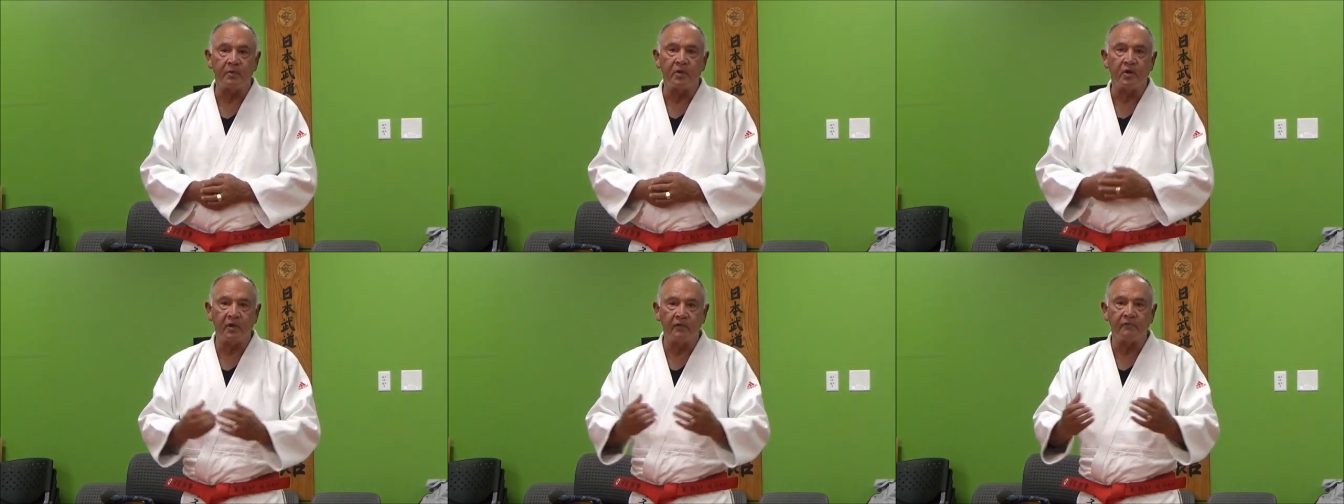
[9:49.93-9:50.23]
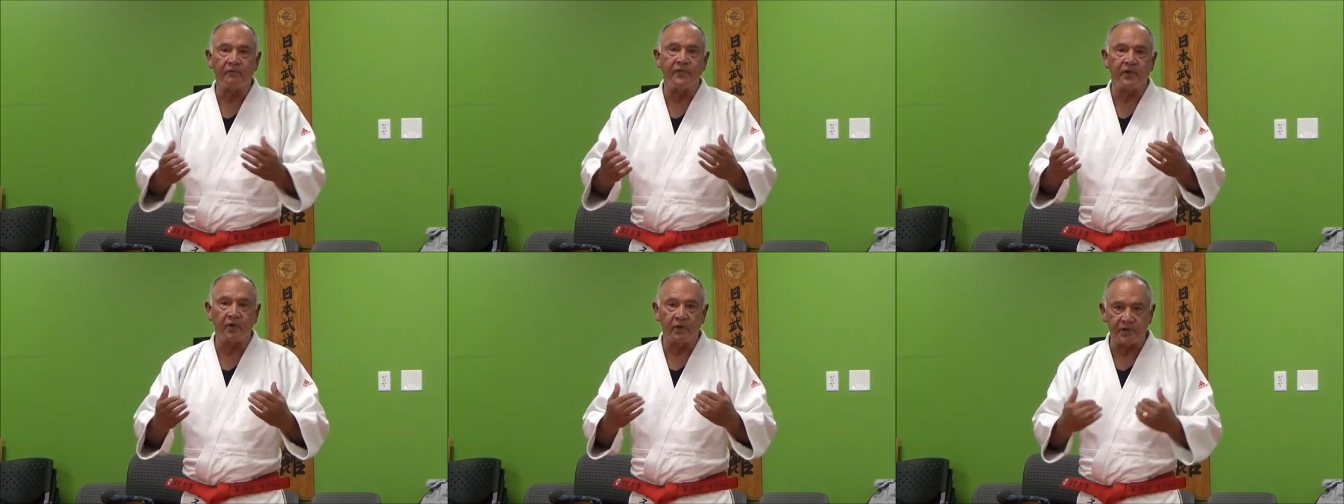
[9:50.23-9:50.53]
you can
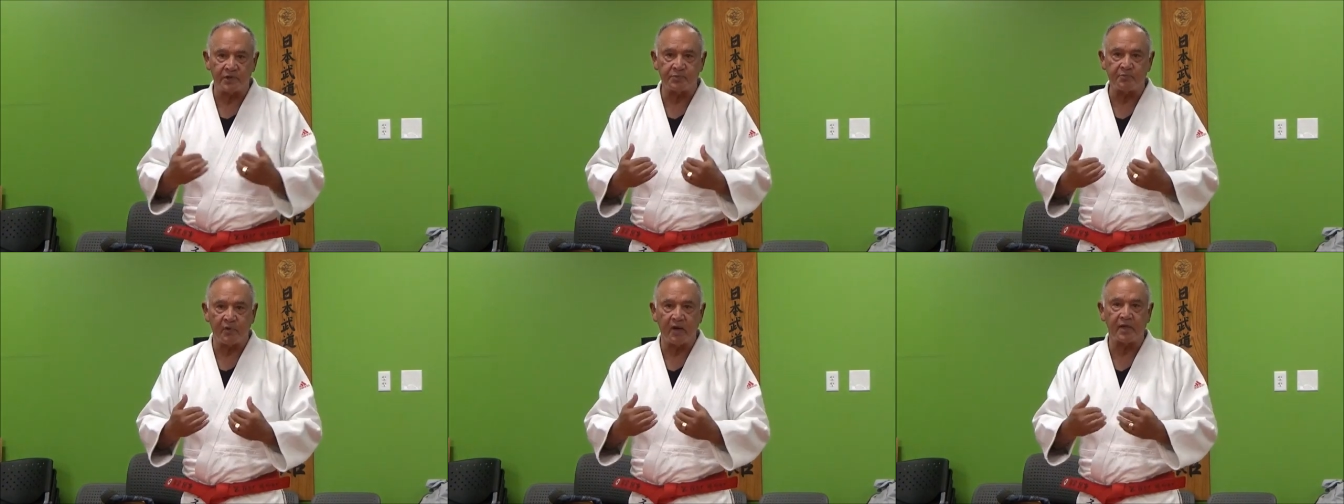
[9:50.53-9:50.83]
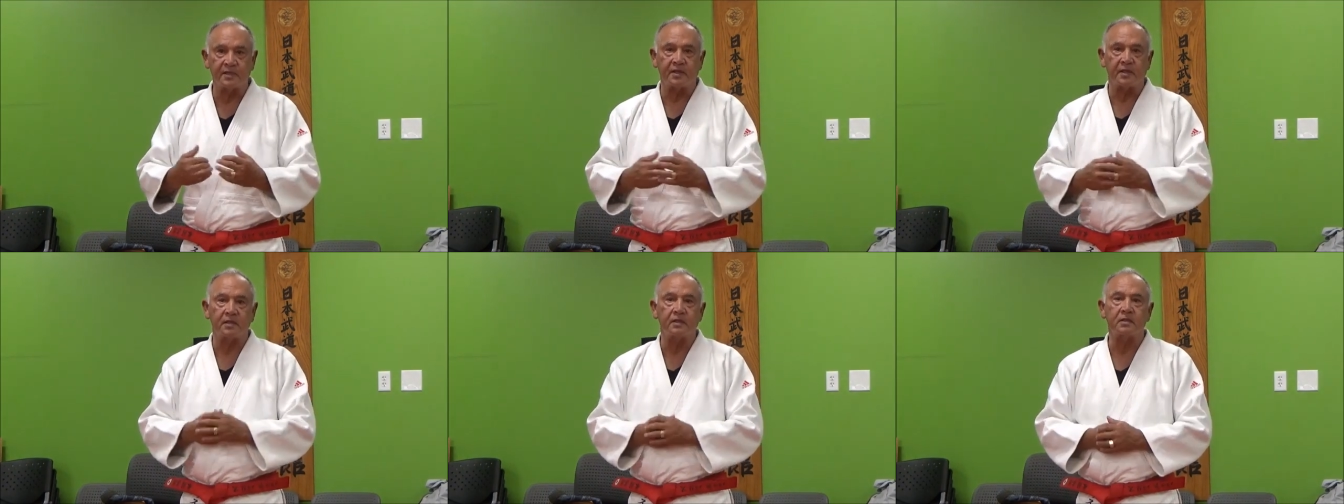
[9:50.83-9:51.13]
feel his
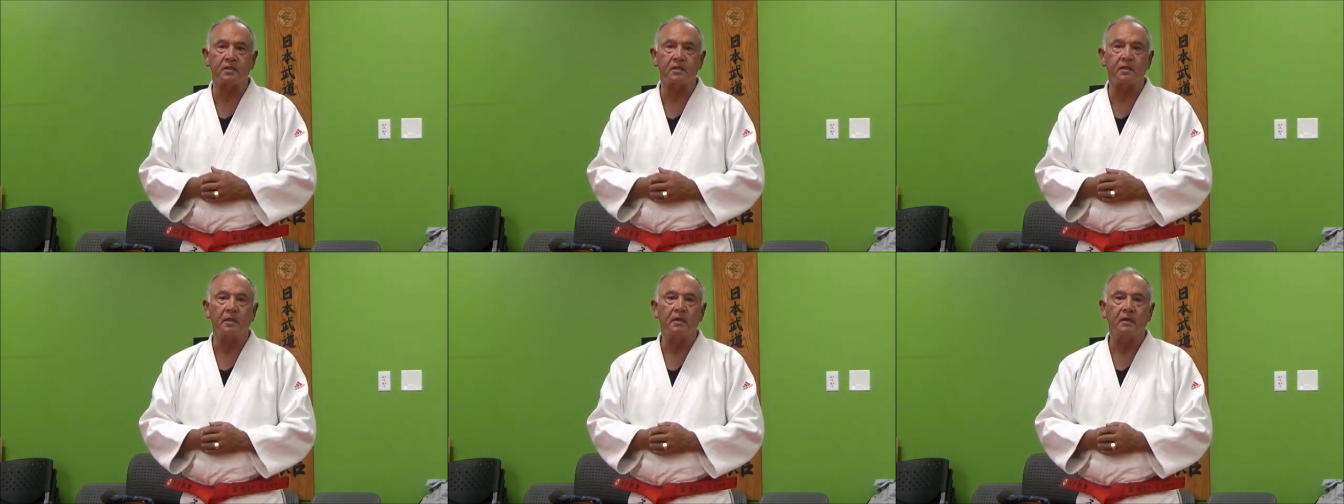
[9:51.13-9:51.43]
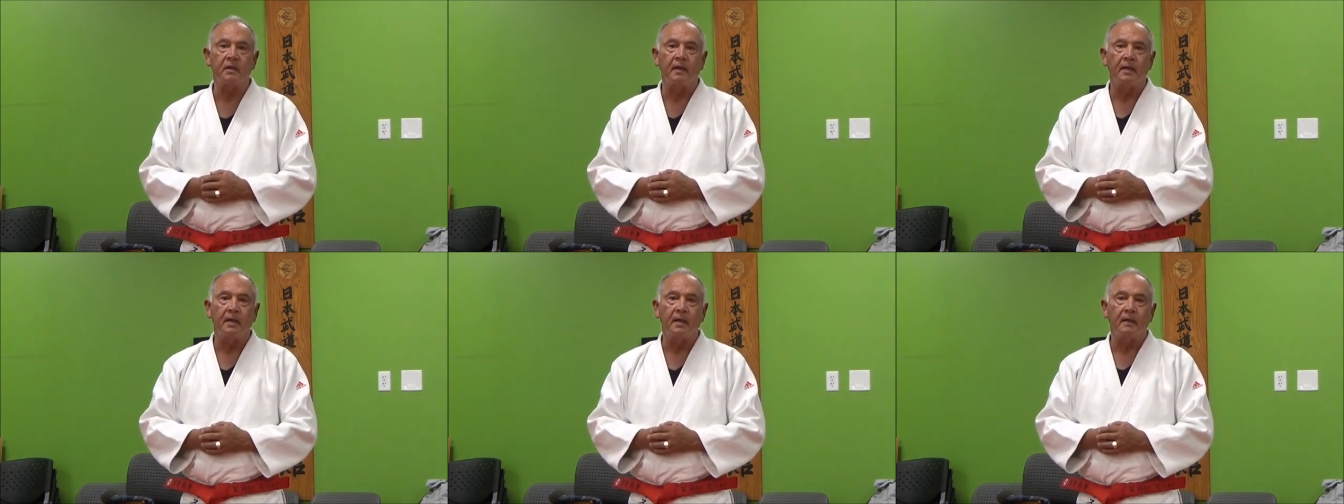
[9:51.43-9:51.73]
presence.
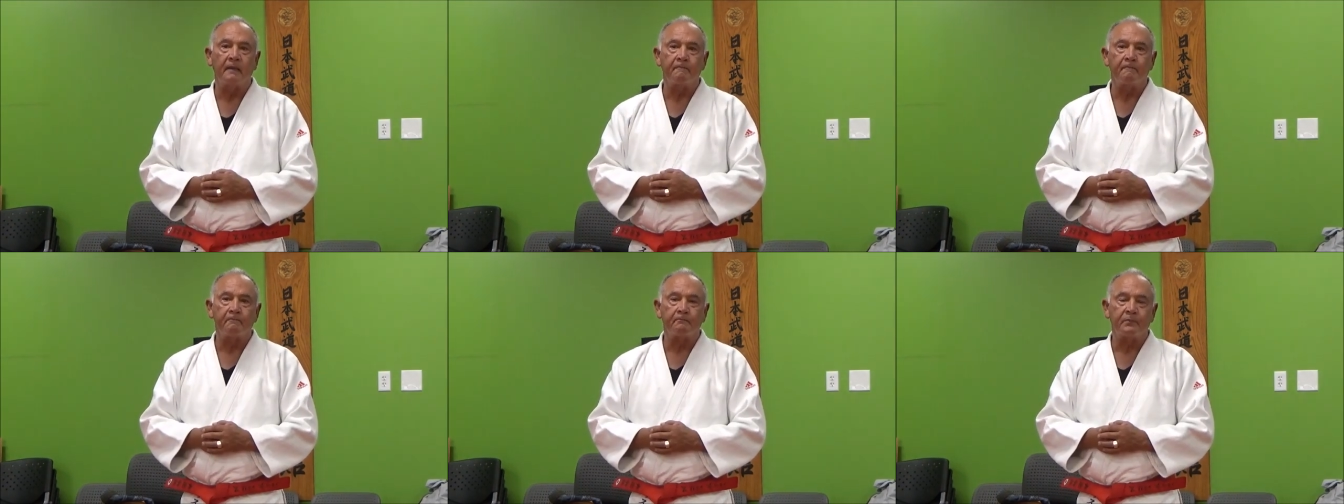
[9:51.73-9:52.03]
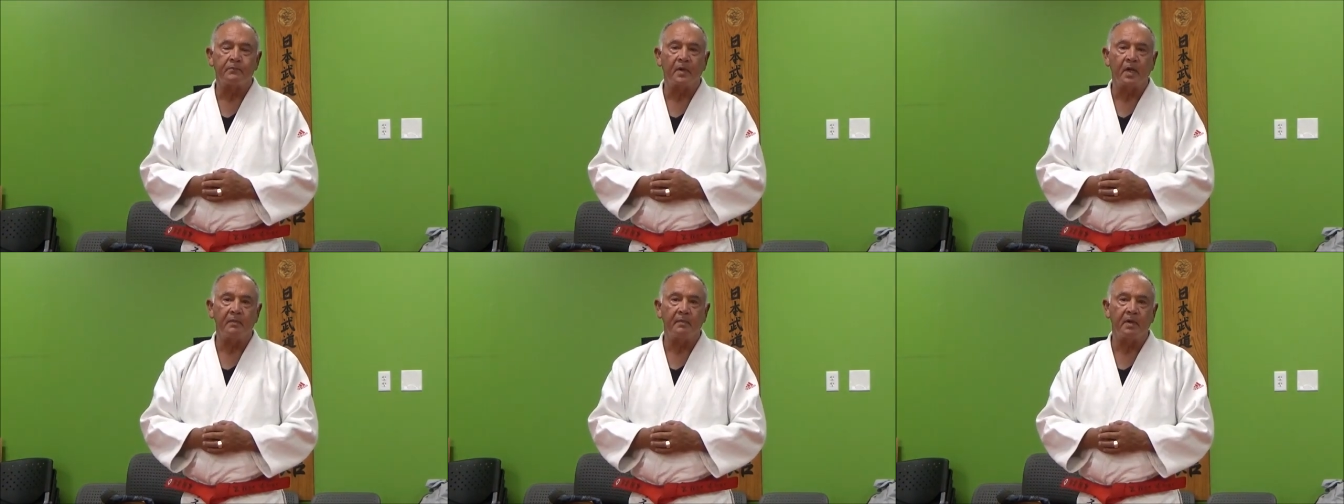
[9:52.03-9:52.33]

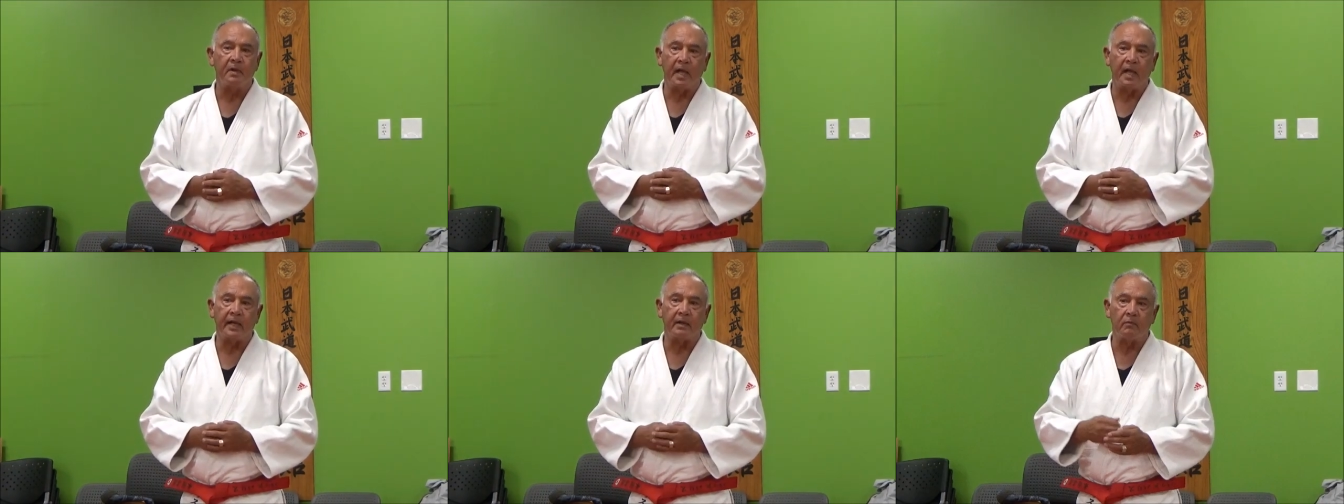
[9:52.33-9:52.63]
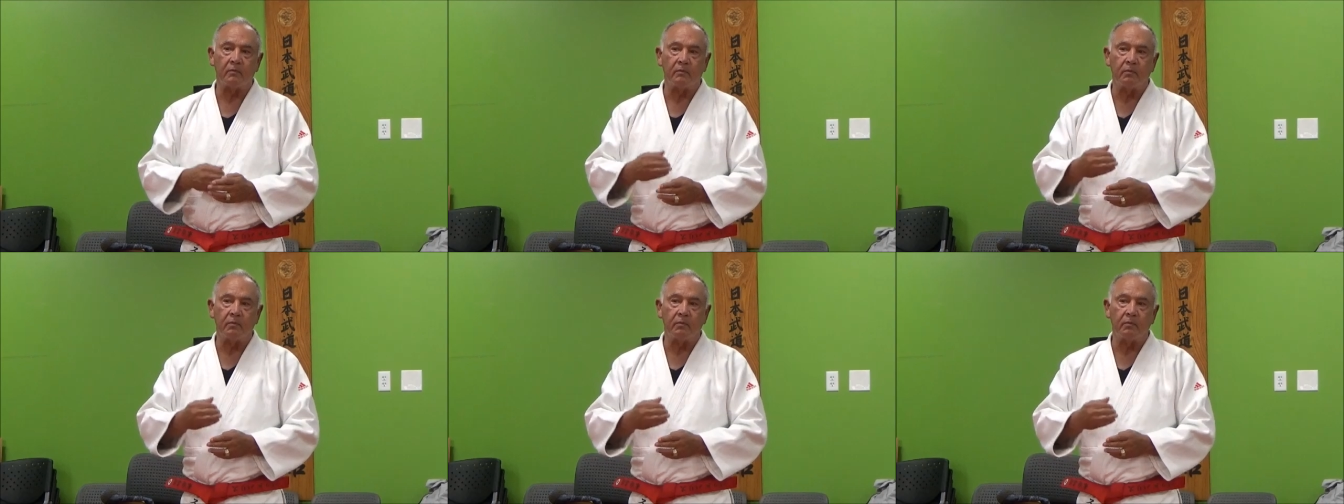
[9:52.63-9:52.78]
I mean, like